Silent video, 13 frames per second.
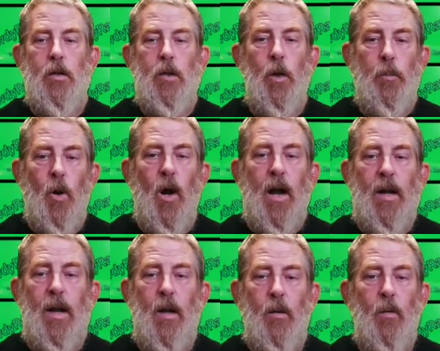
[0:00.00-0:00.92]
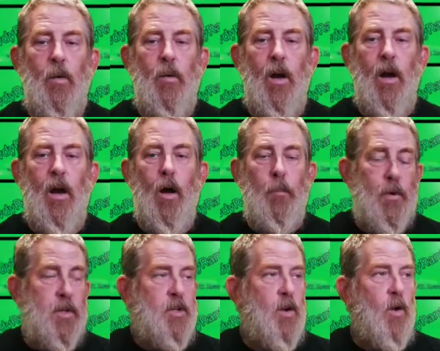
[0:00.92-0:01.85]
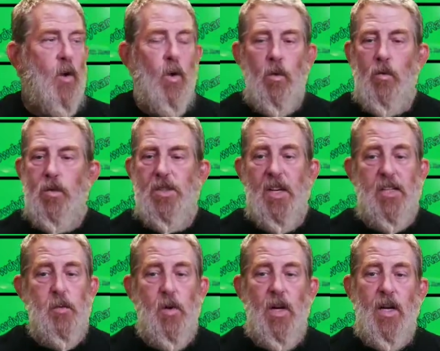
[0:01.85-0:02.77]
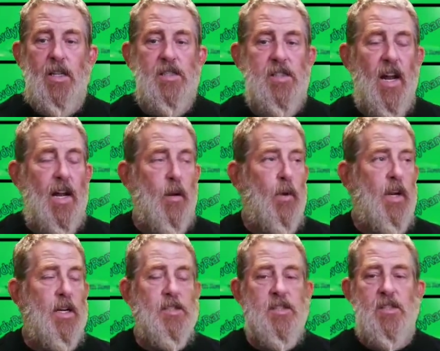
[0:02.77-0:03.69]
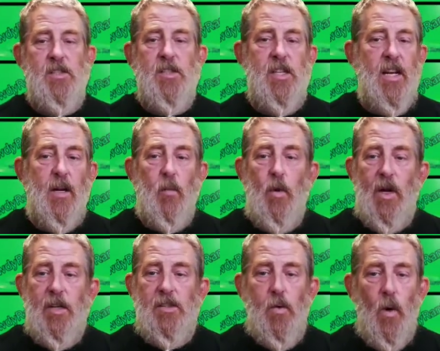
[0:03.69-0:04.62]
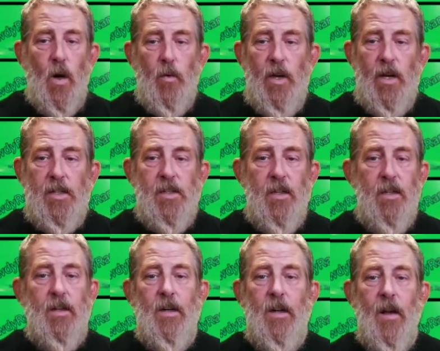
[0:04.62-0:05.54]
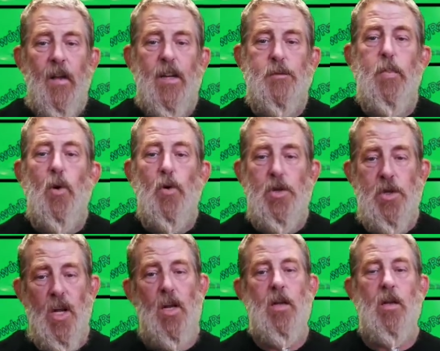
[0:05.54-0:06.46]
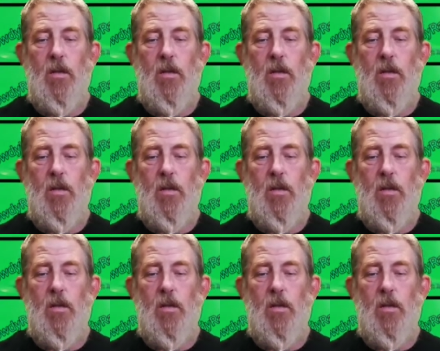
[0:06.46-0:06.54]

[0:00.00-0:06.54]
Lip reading: you're pregnant up until 6 weeks, 8 weeks, 10 weeks, 12 weeks. That's bullshit.